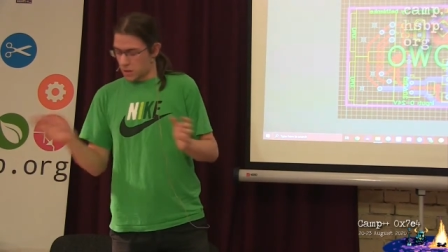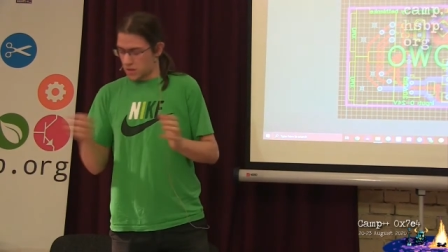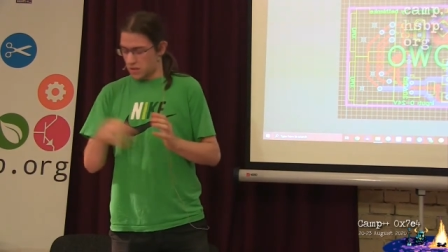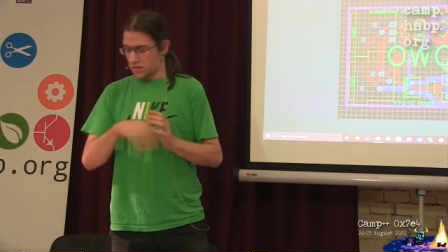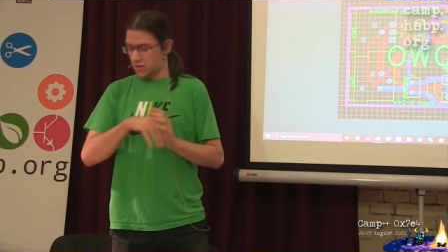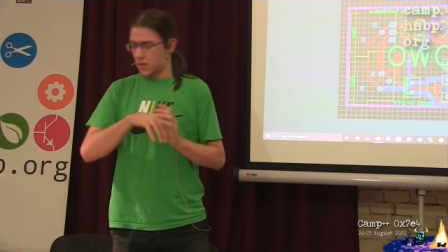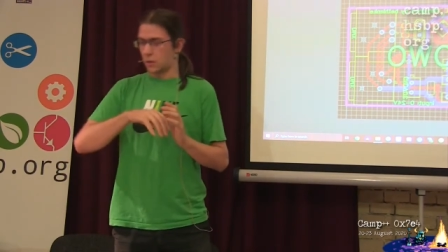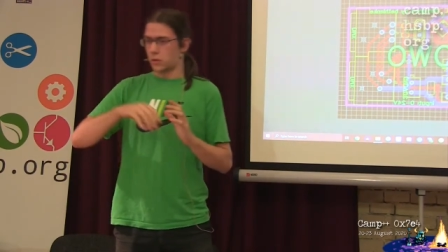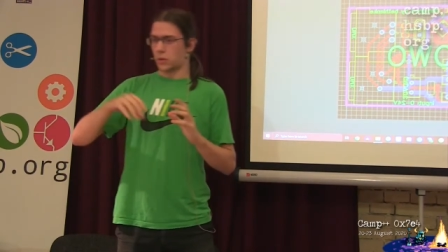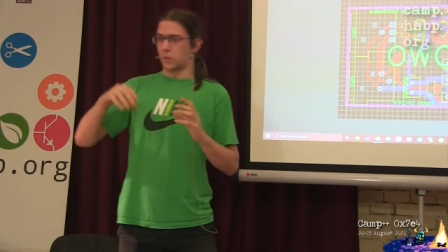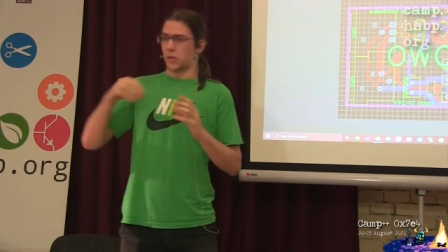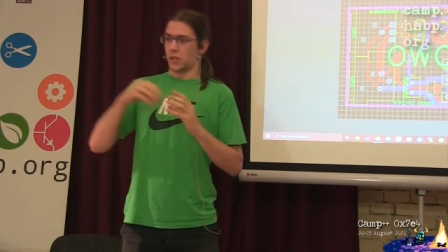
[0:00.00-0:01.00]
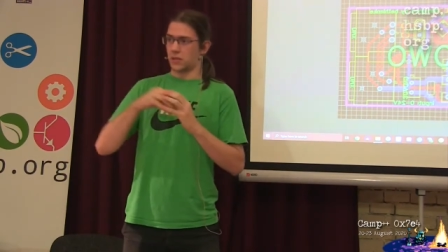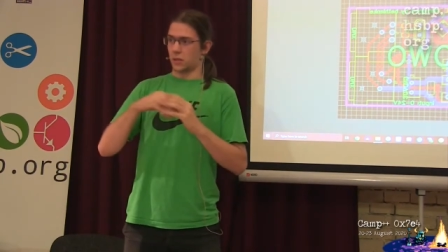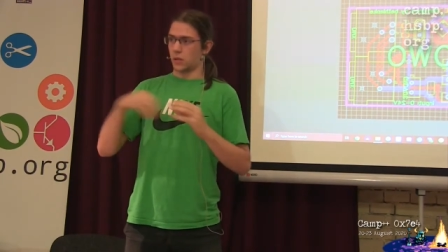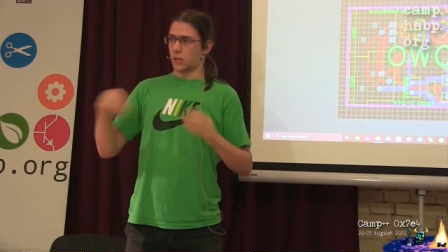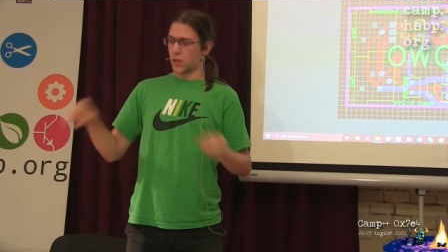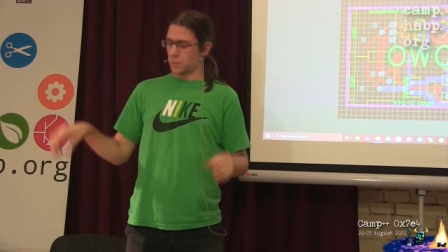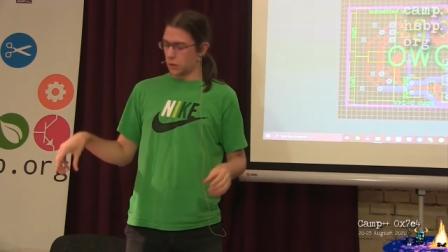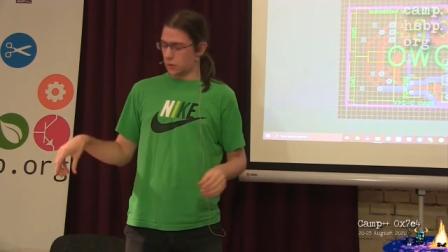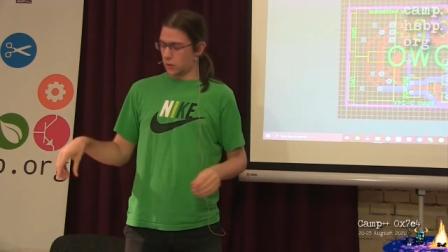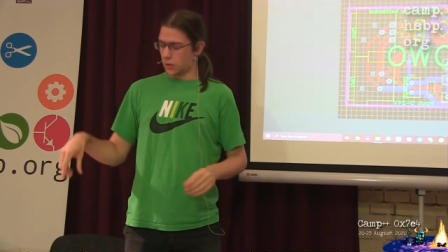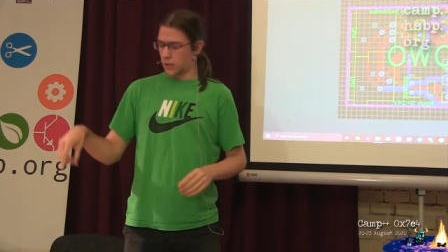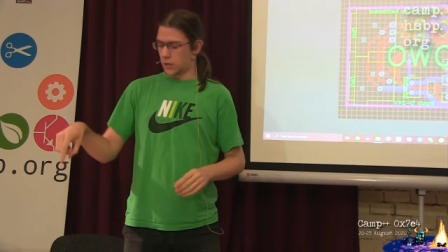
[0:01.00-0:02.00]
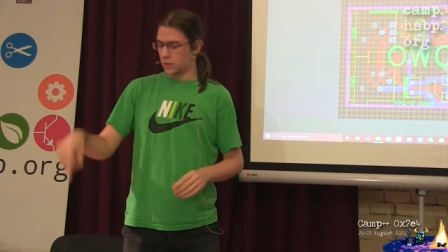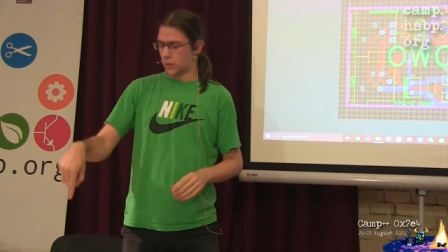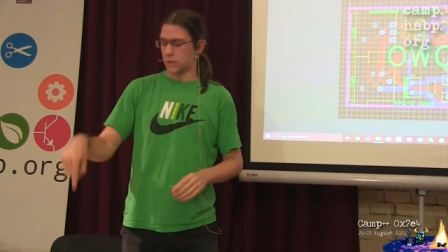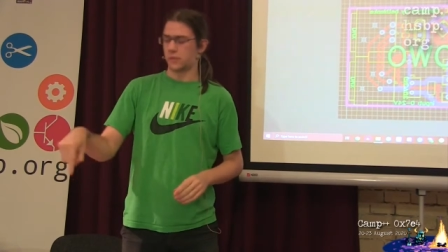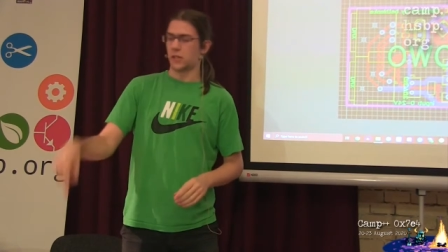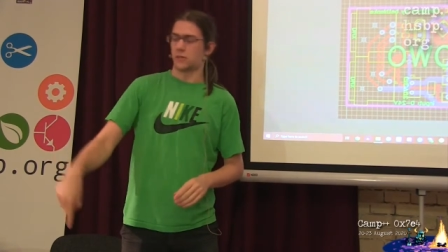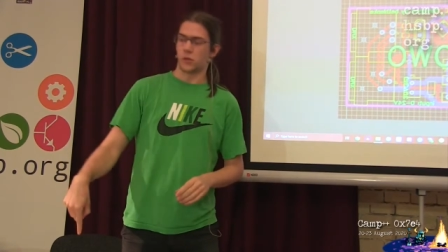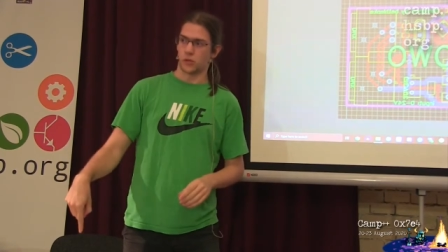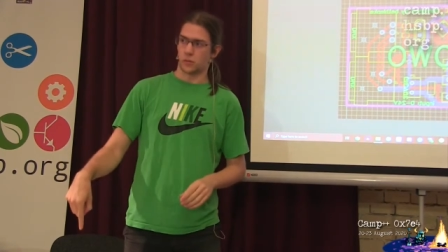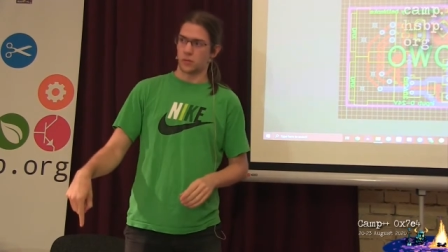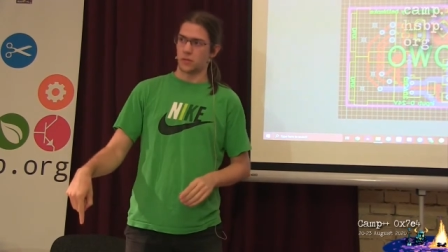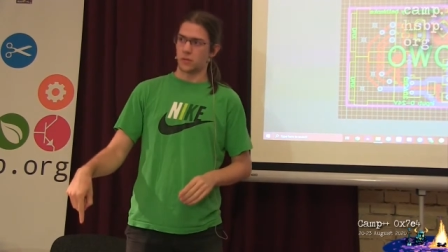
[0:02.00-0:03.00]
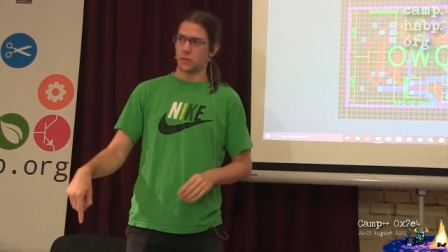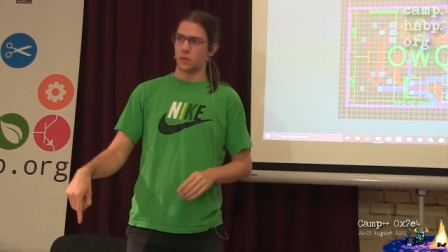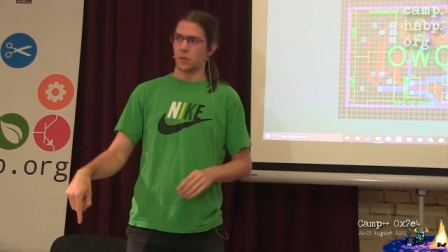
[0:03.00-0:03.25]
sends it out over an XLR cable into one of these modules.